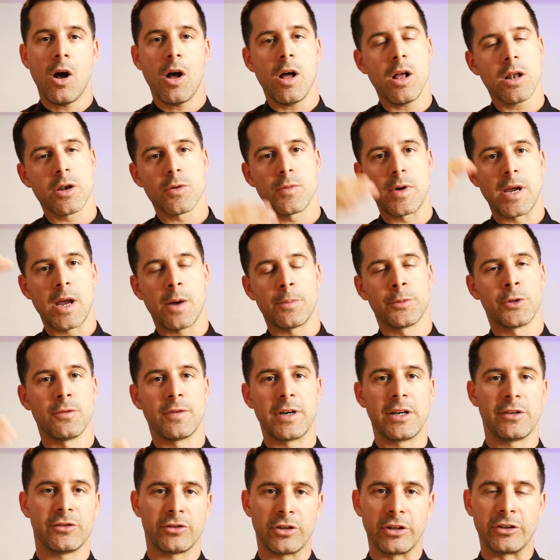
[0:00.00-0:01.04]
all the way up to
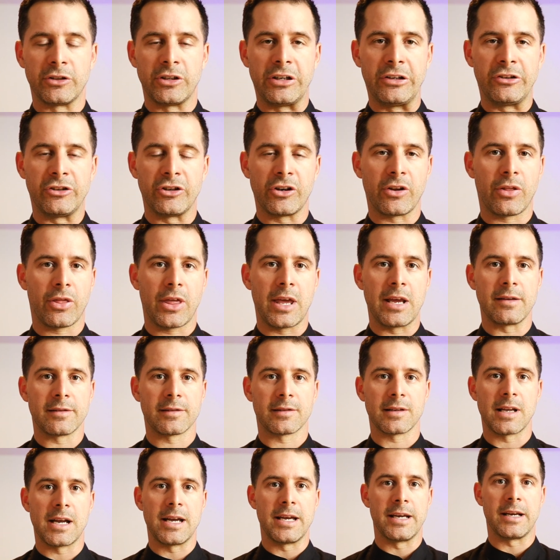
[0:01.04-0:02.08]
very strategic
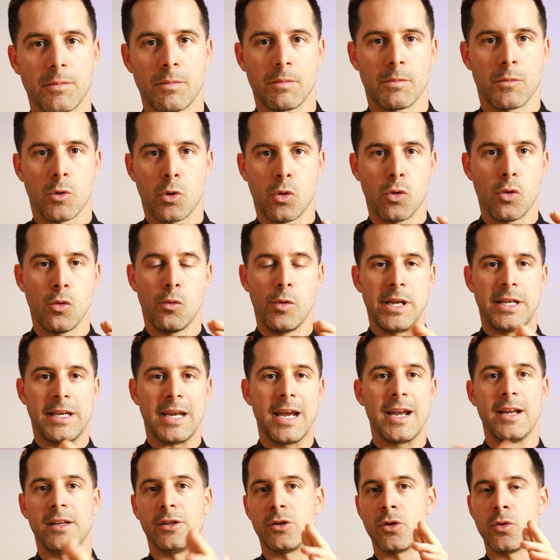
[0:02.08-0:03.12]
things like who we
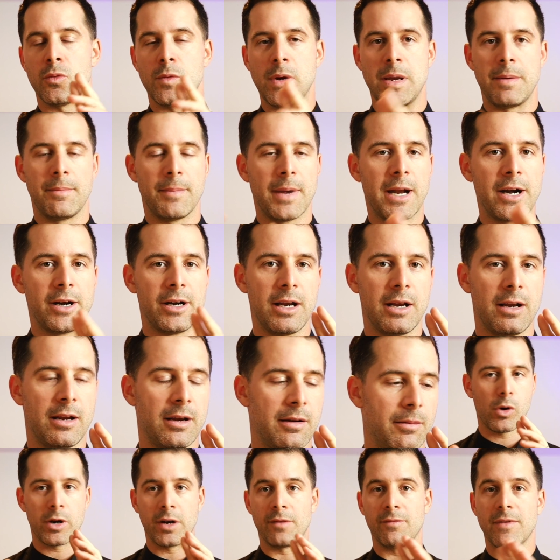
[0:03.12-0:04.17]
date, who we
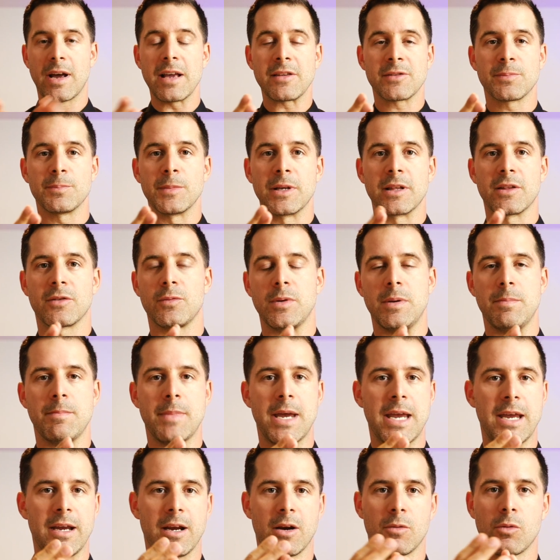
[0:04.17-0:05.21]
marry, what investments we
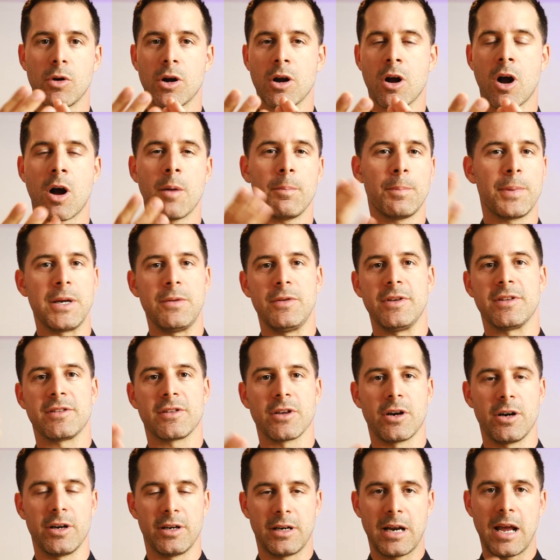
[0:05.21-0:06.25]
make, what company we
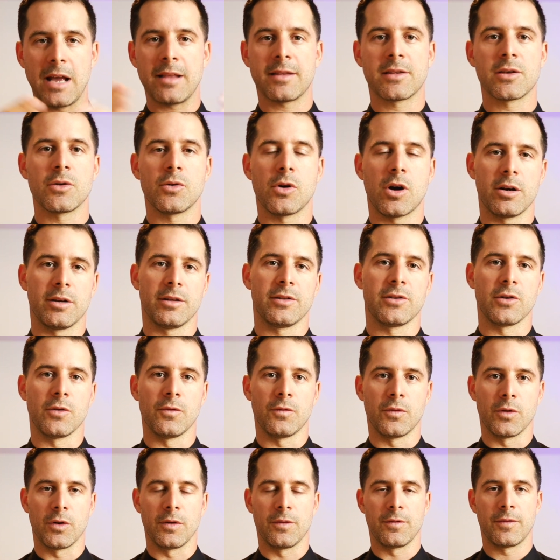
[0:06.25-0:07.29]
start, and so on and so
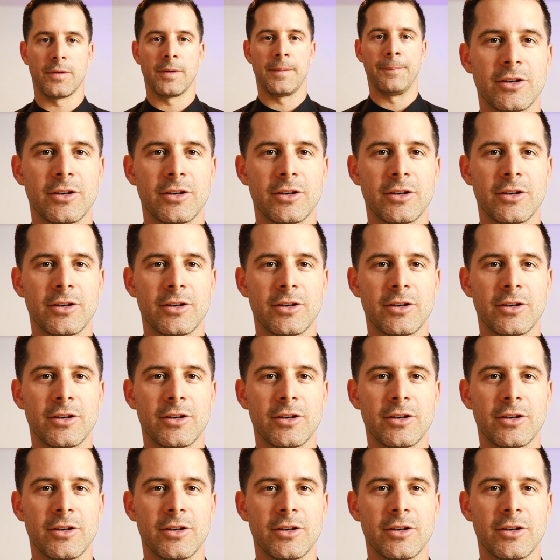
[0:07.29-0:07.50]
forth.